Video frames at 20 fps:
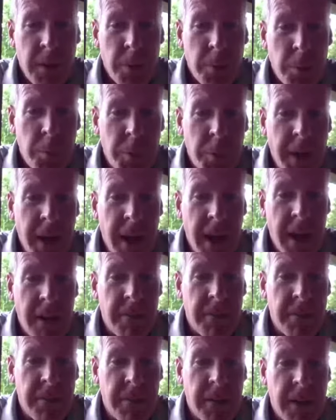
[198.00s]
We have
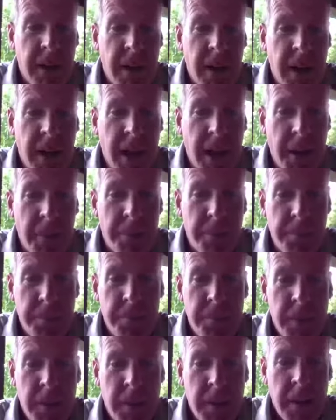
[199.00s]

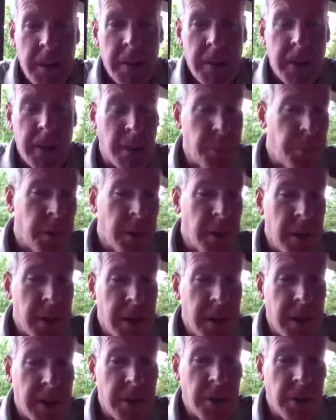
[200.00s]
the ability